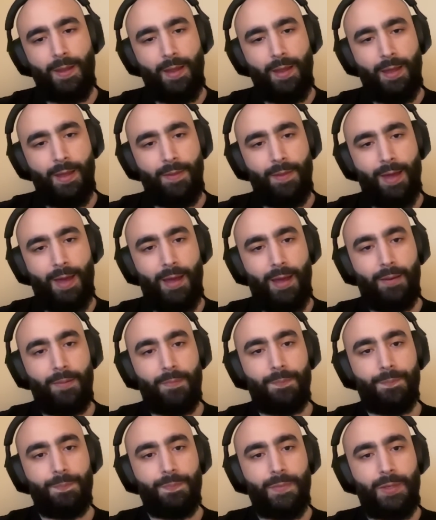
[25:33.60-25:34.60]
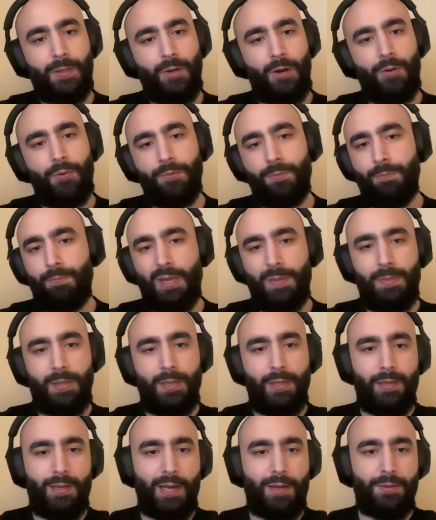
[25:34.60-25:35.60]
and then,
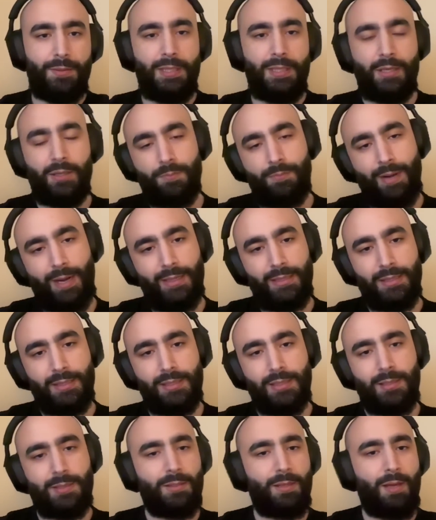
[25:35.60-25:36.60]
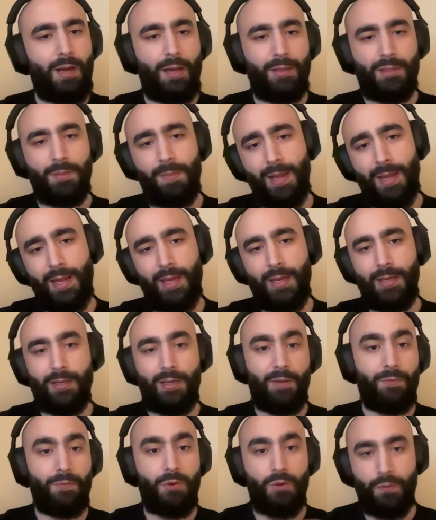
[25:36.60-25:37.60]
maybe kind of decompress on demand
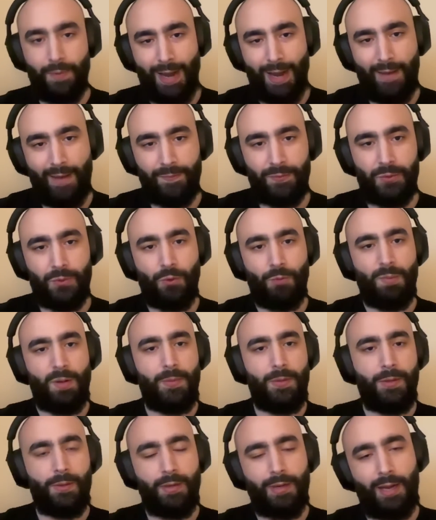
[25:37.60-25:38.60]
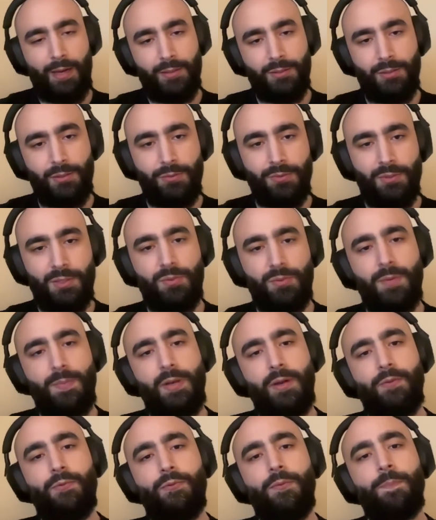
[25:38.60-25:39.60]
if you even have to, or maybe you kind of just use this
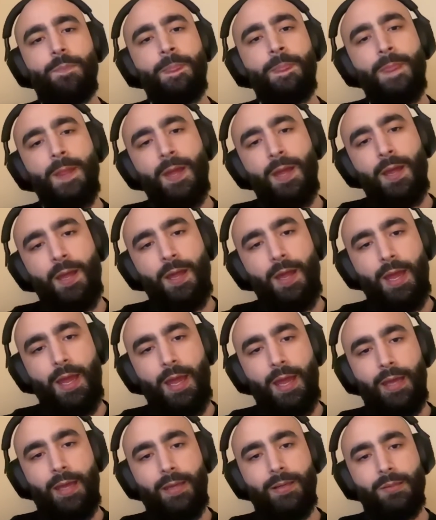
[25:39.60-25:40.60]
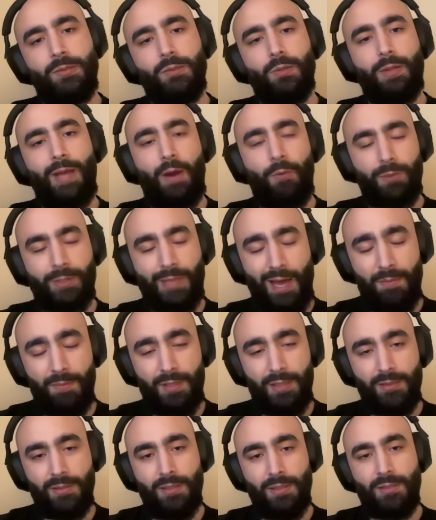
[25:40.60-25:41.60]
primitive. And so that what that
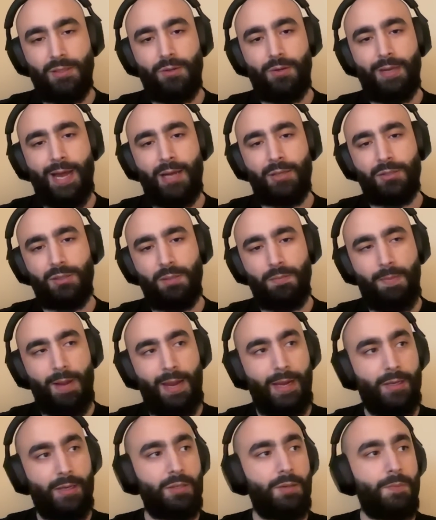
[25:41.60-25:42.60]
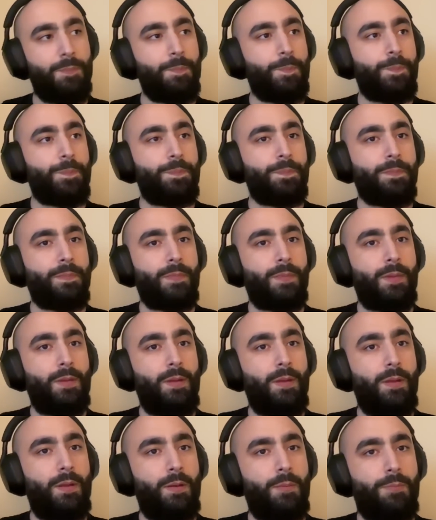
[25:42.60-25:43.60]
means is you can actually make
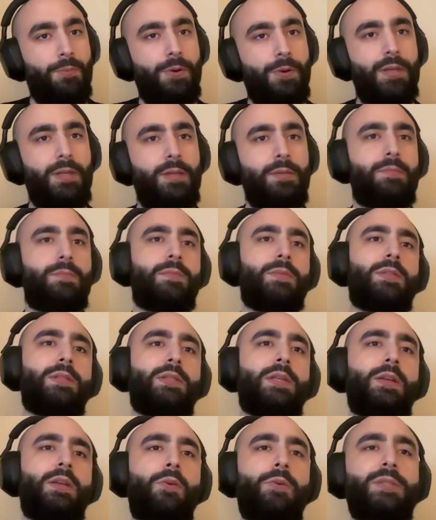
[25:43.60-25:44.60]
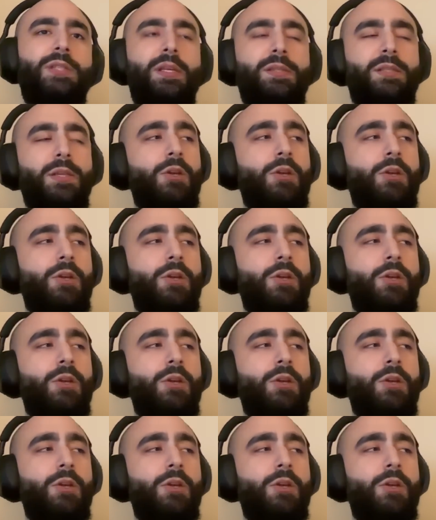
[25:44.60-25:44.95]
it's a